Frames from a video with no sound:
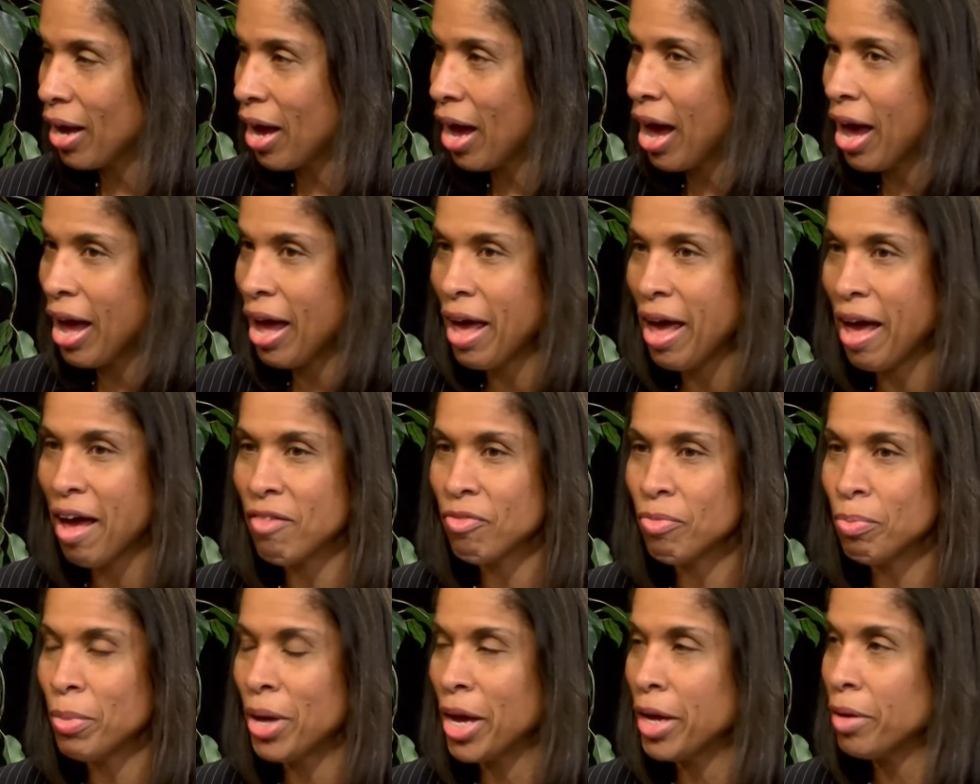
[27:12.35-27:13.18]
I
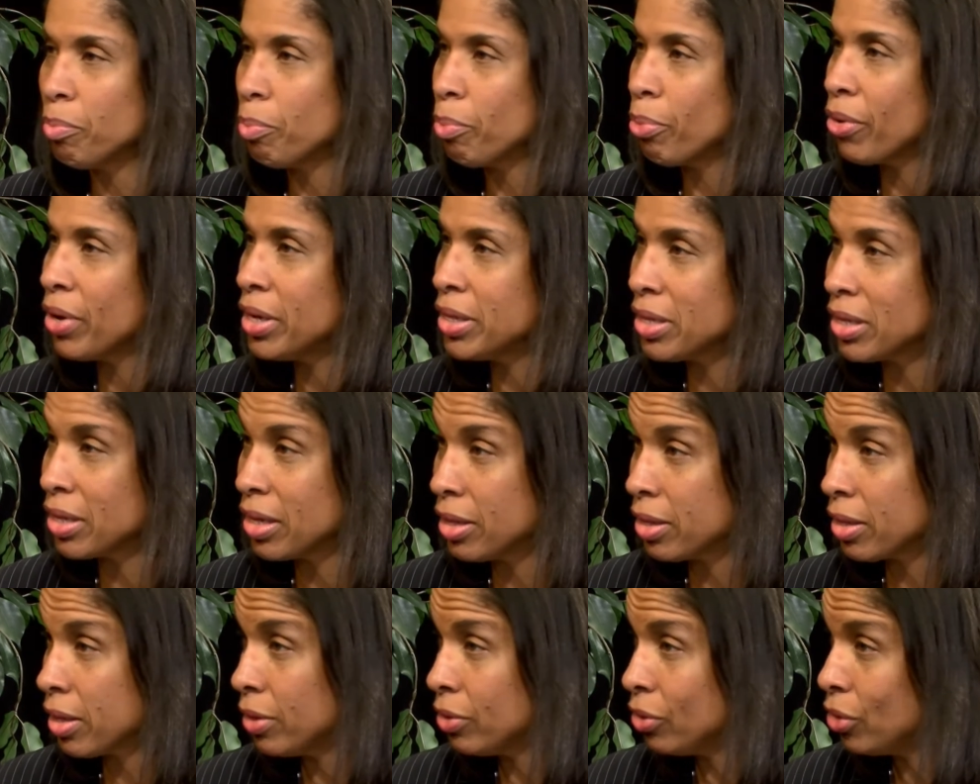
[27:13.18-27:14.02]
have met
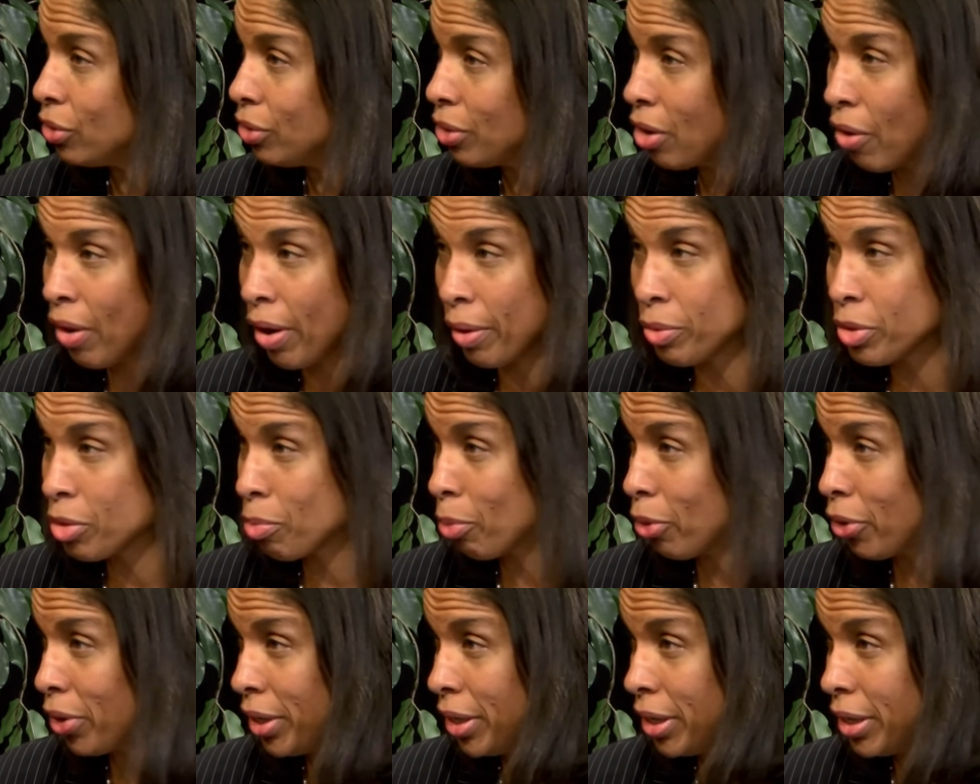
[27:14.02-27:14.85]
princes, and I was
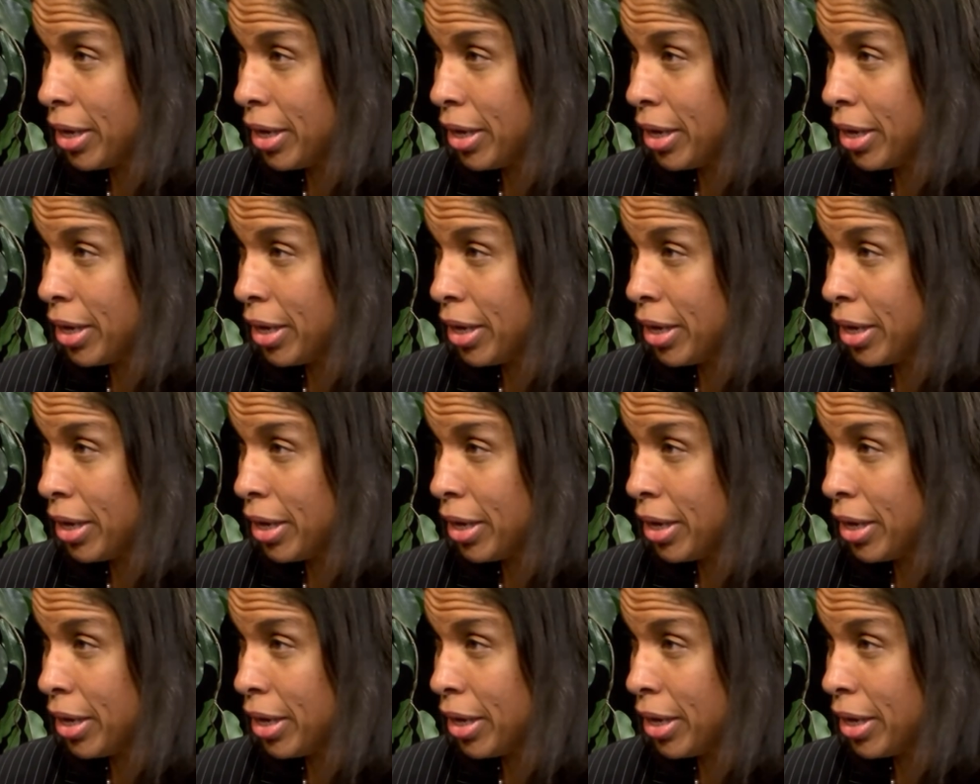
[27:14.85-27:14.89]
born in